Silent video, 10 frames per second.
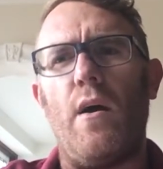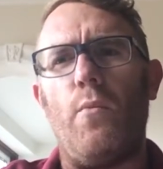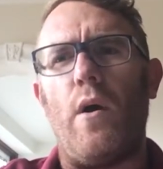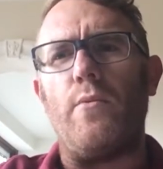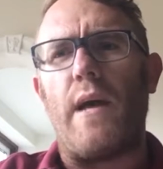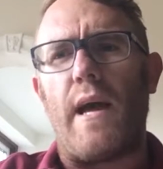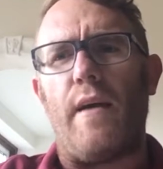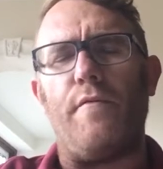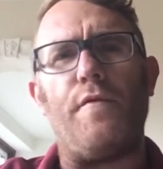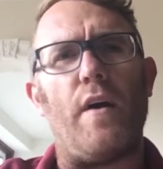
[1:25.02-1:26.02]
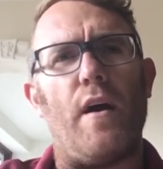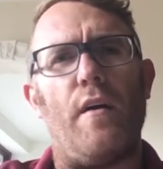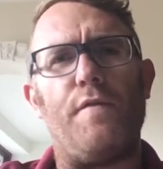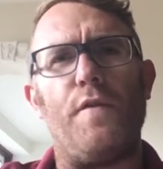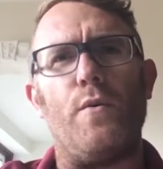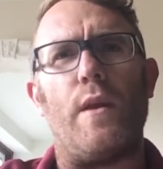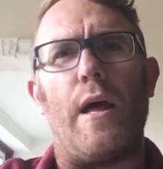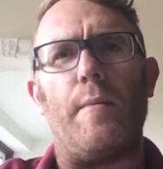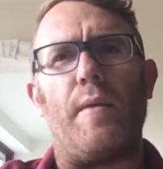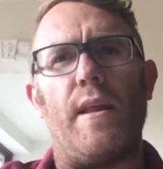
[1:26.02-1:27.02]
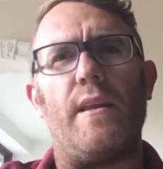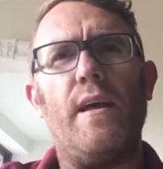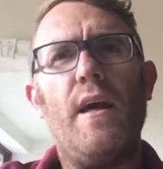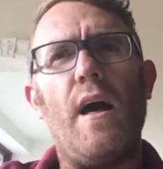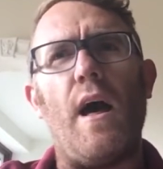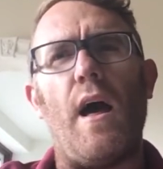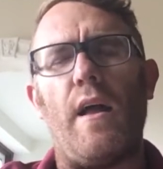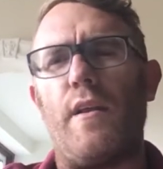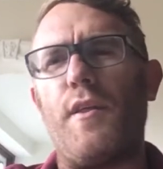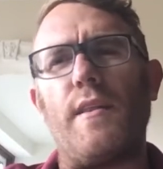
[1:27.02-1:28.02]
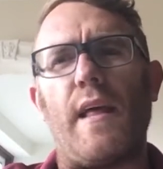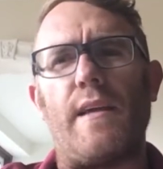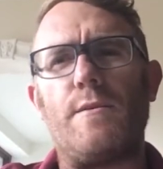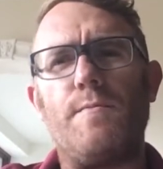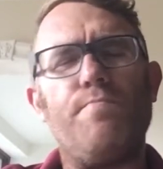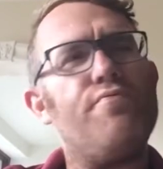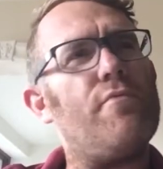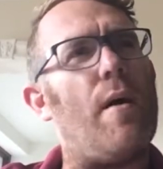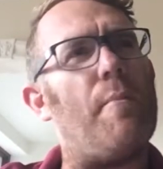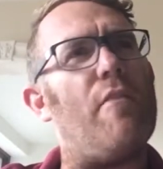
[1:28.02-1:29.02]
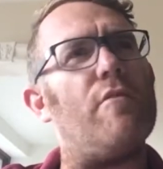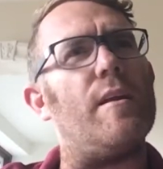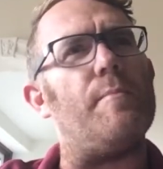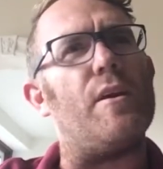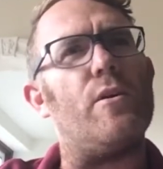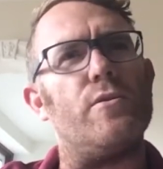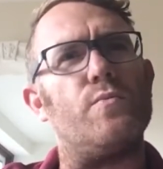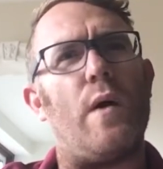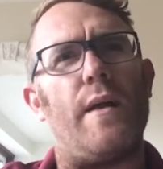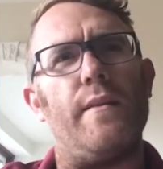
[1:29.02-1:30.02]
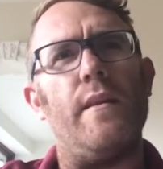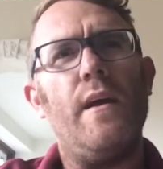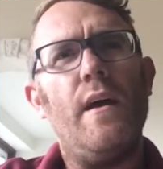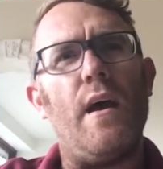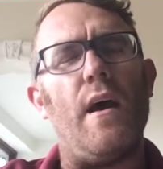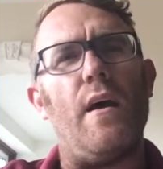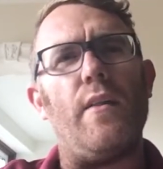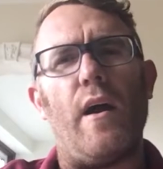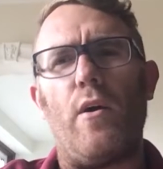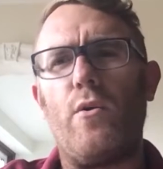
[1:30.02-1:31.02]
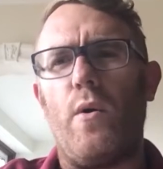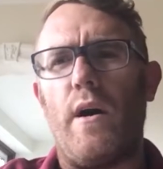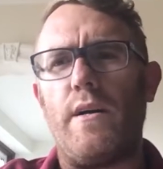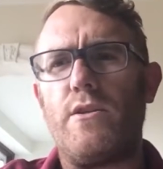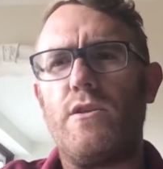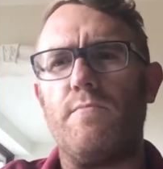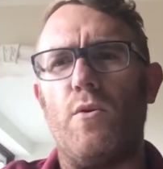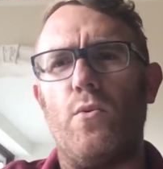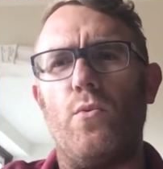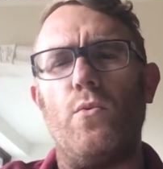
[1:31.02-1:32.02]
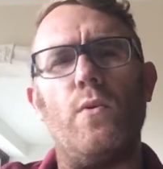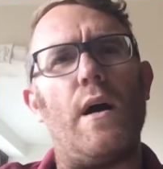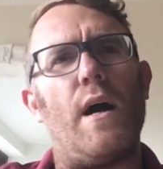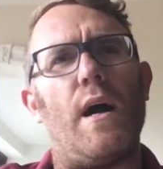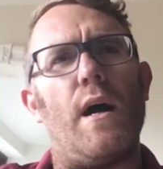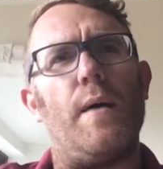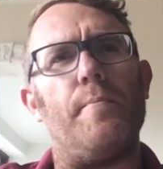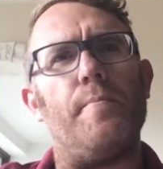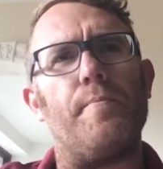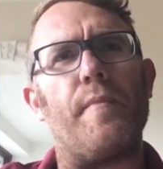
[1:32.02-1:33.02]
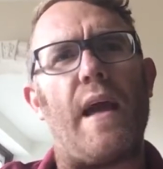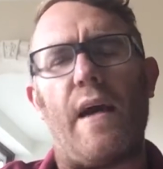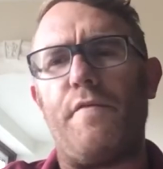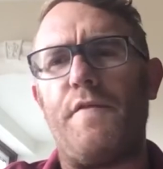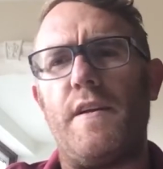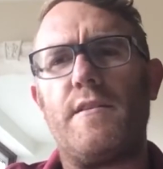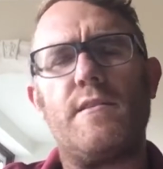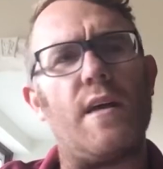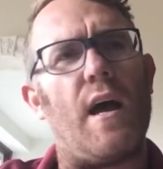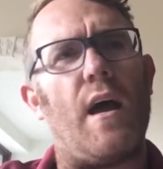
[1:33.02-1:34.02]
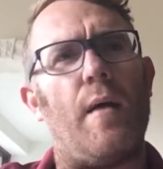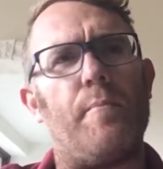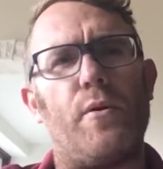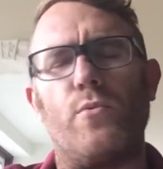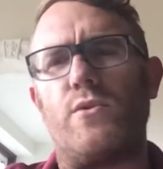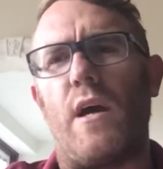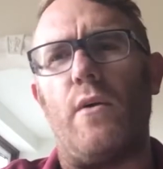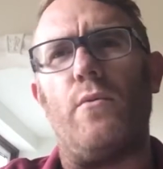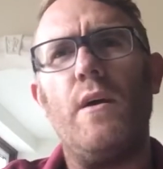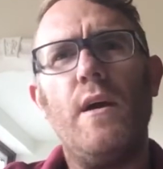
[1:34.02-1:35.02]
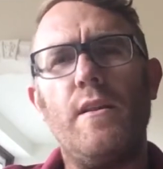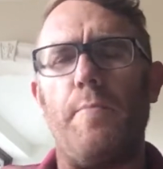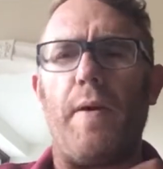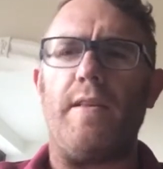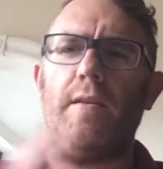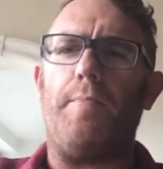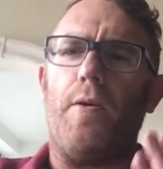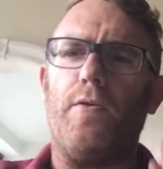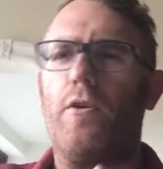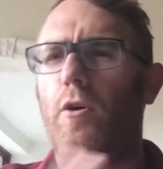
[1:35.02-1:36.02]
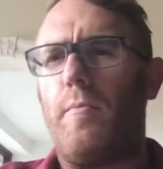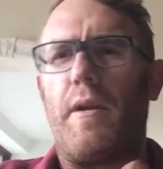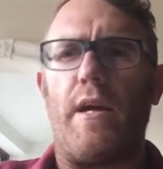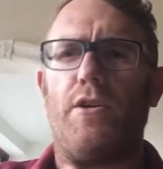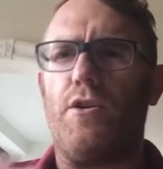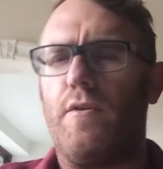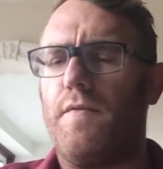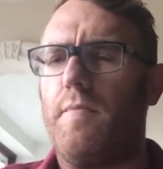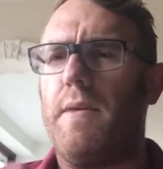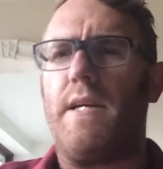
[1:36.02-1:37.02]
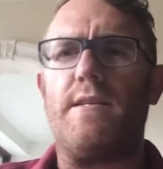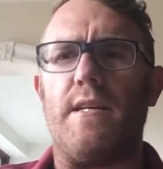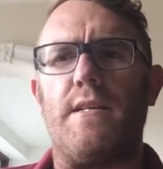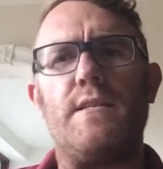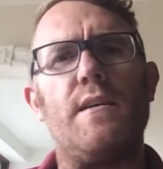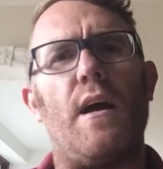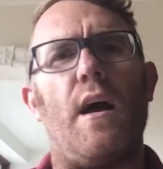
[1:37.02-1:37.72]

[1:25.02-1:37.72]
won't have food labelling. And I think that's primarily because one, they are quite small outfits, but also depending upon the combination of the mixes,